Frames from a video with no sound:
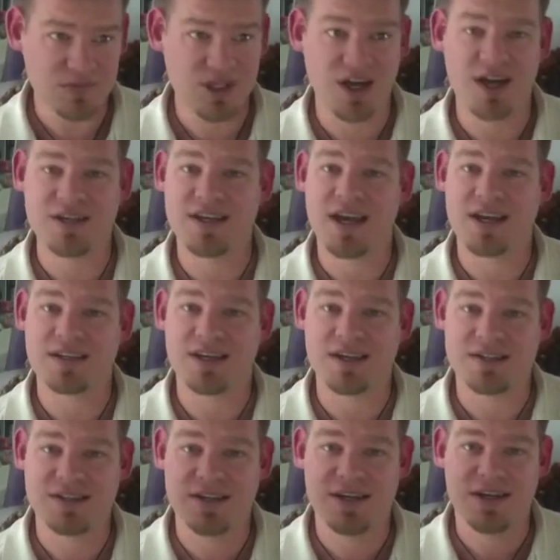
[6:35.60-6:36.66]
contact
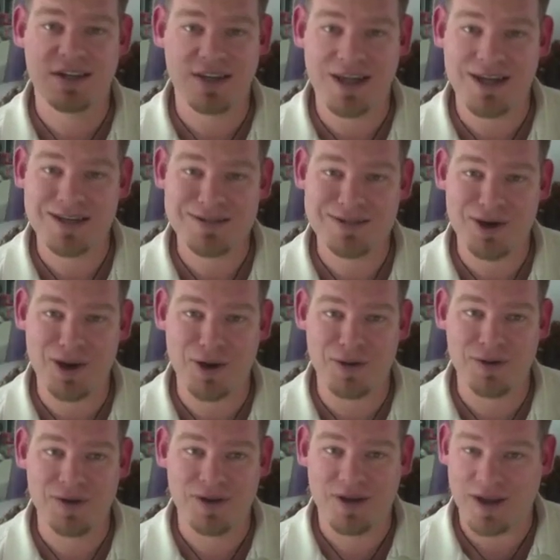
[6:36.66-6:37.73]
us. Let us know.
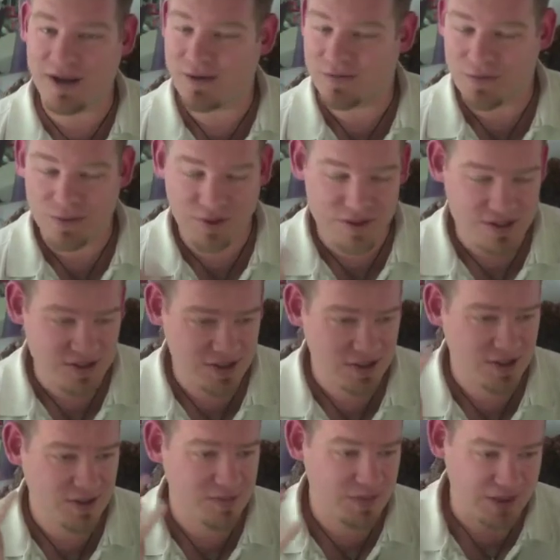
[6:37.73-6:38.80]
And of course,
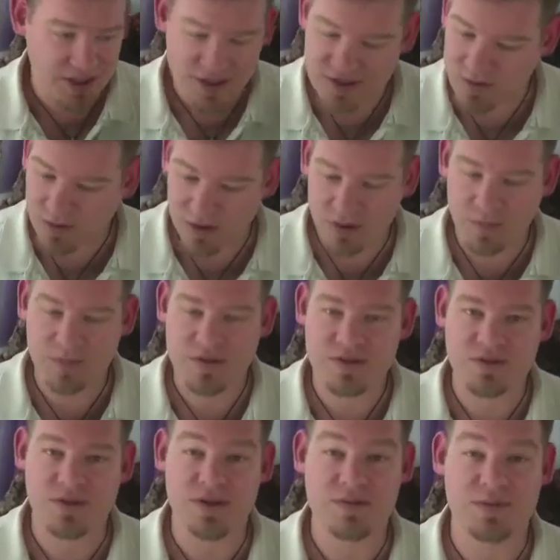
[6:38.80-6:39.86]
because we're open
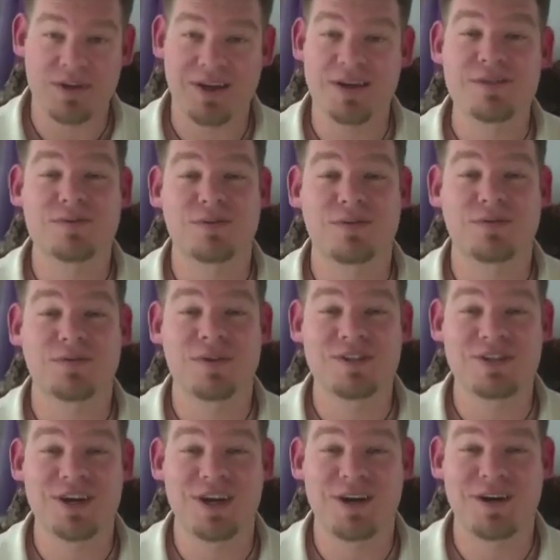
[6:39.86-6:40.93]
source, because we're free
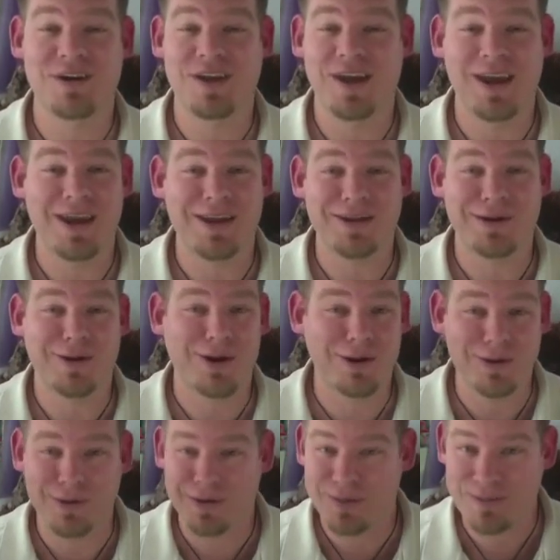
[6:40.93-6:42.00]
shared, and there are
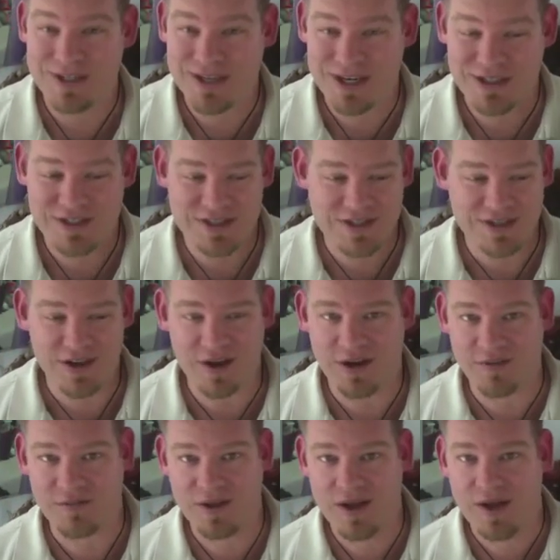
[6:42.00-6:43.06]
no limitations
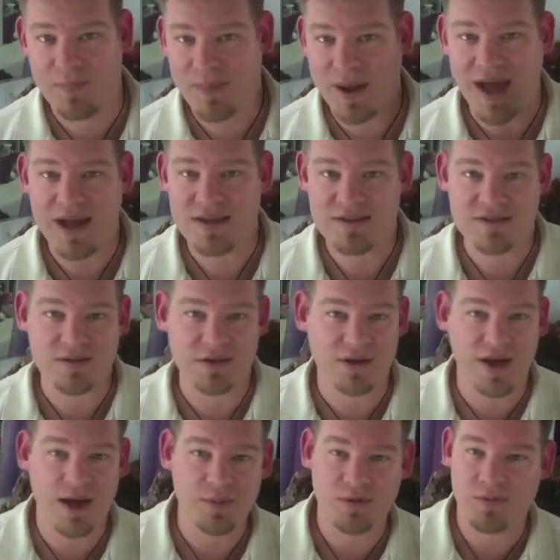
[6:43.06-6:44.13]
of patents or
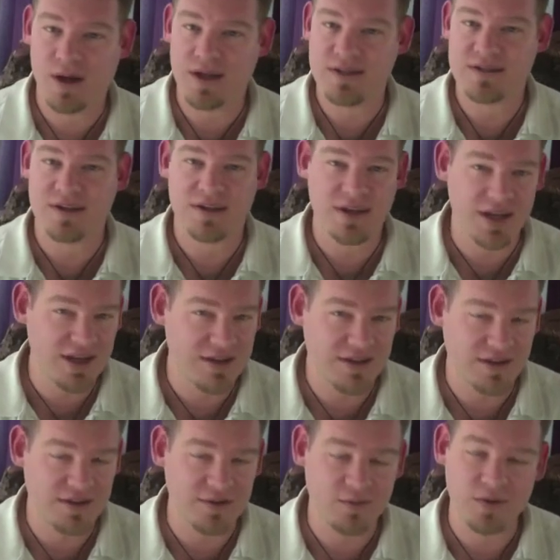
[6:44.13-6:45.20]
copyrights on
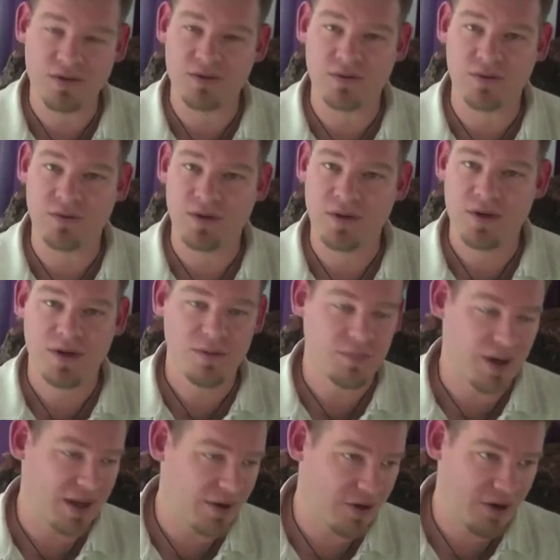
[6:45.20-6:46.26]
anything that we do,
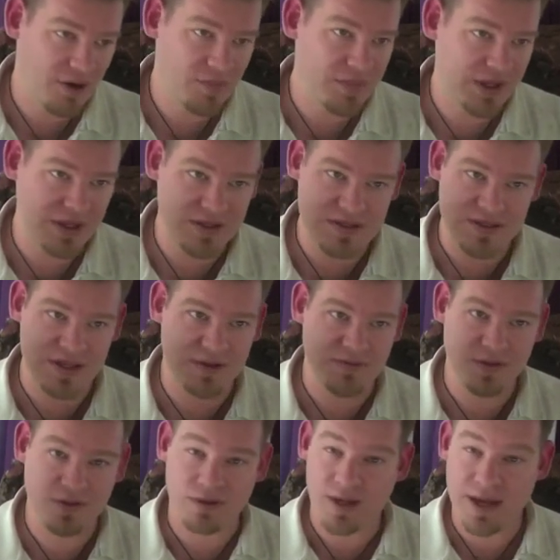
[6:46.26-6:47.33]
by all means,
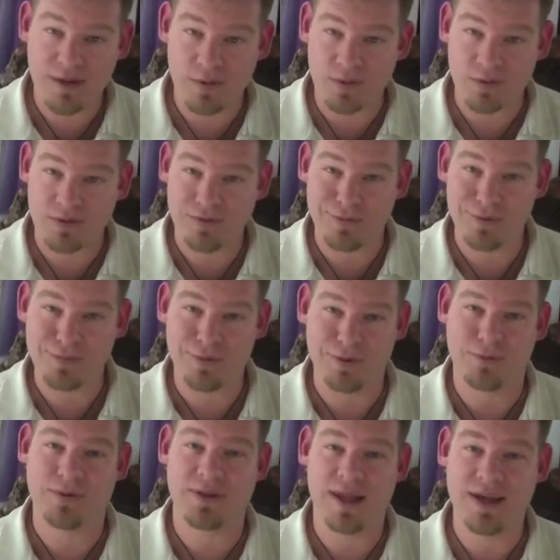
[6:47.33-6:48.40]
if you like what we're doing
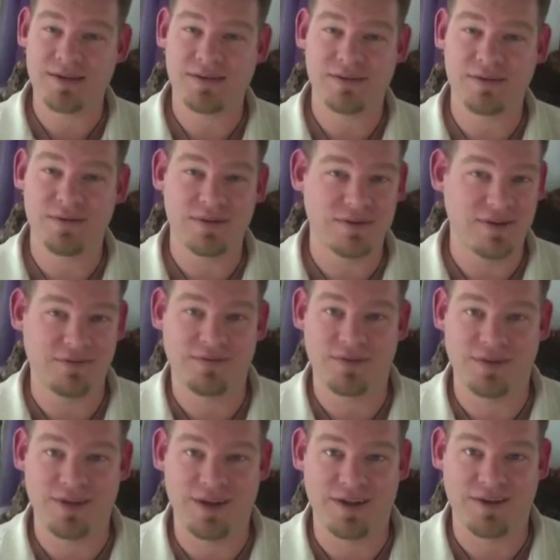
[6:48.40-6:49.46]
but would like to do it
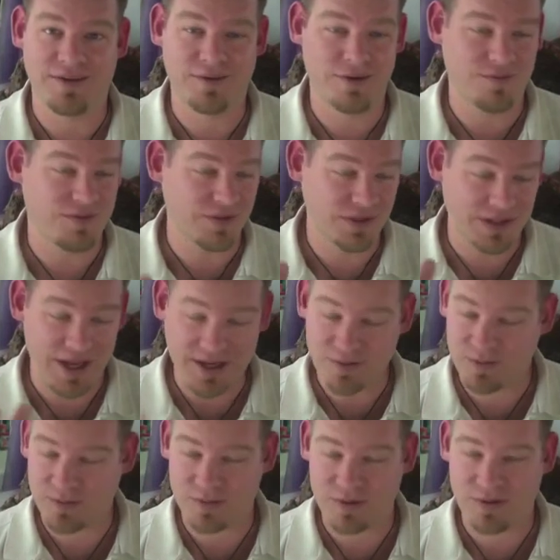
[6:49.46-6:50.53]
differently, or if you
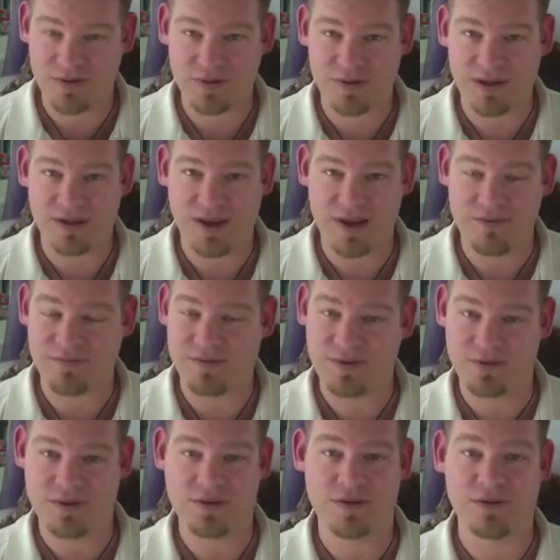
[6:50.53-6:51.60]
like what we're doing and
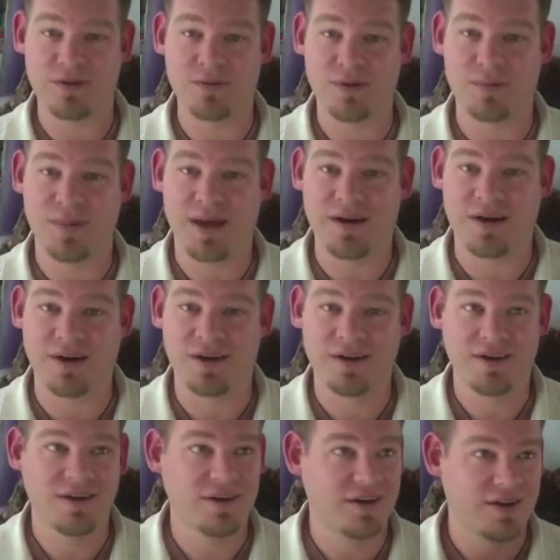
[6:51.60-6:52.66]
feel you can do it better,
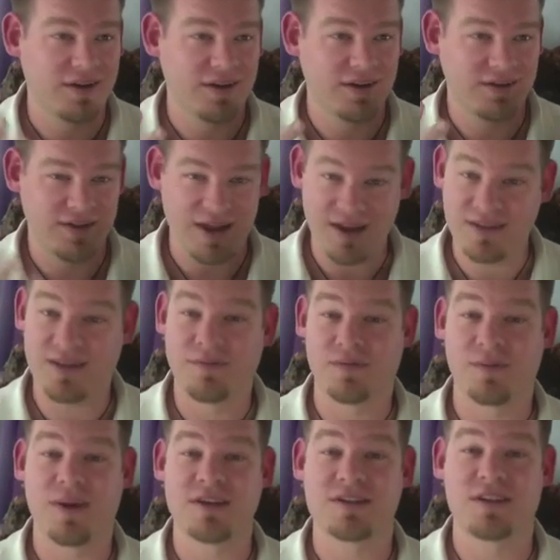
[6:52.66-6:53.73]
take the
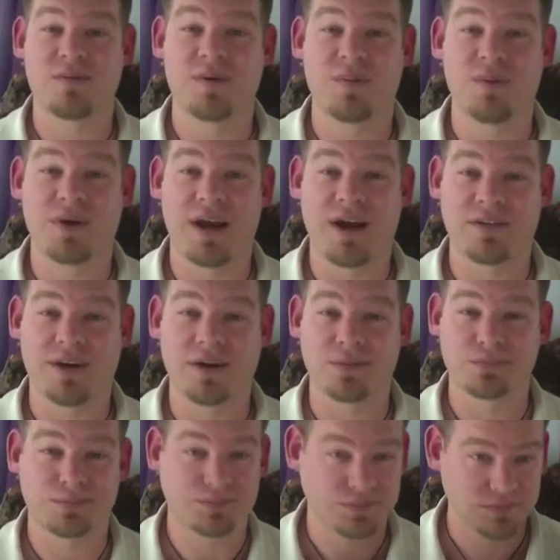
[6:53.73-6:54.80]
information that we put out there,
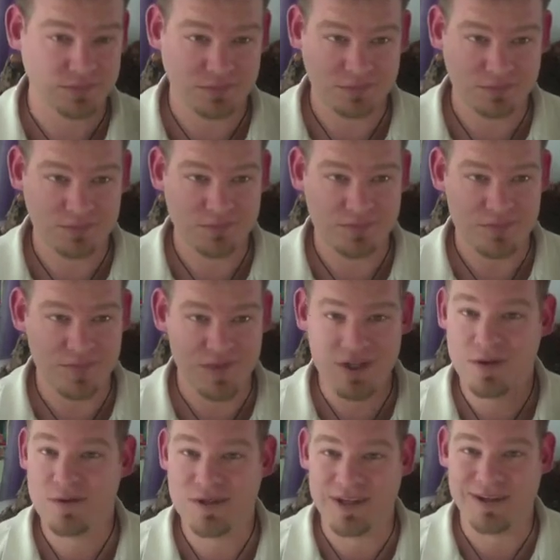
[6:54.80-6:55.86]

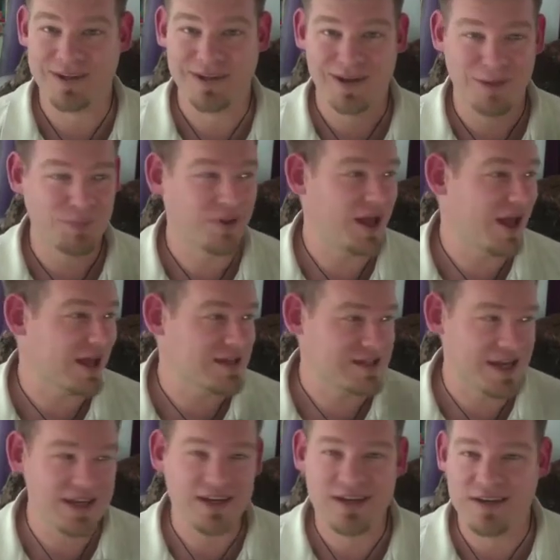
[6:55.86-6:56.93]
use it, apply it,
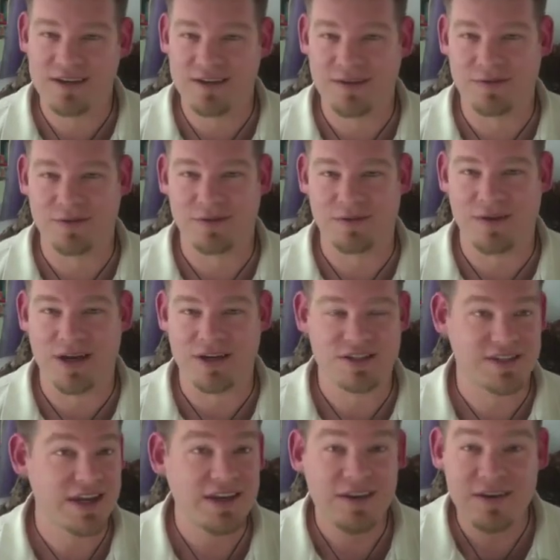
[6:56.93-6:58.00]
take it in a different direction,
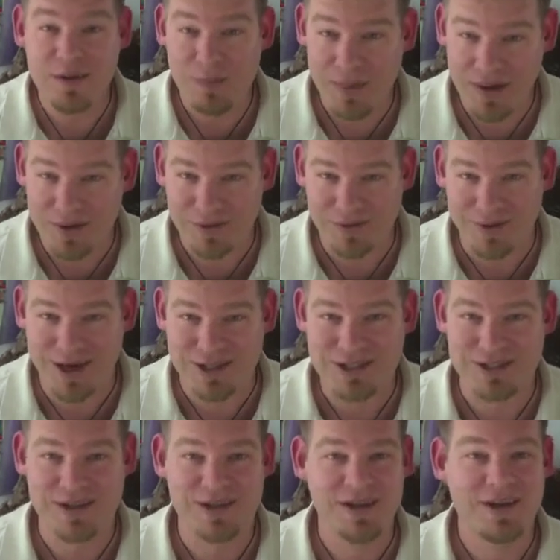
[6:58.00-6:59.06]
take it in a better
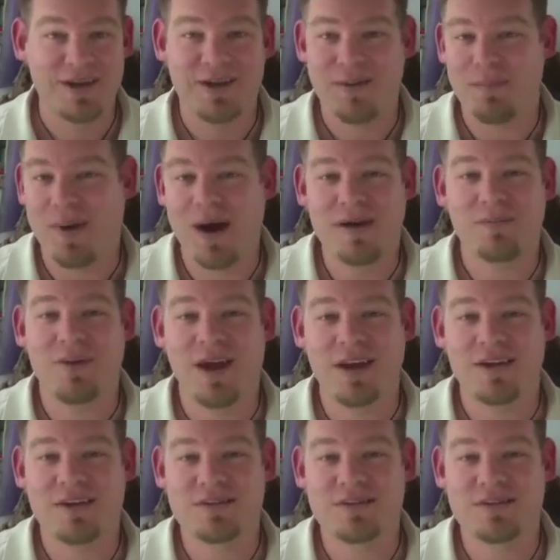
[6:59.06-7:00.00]
direction, Bottom line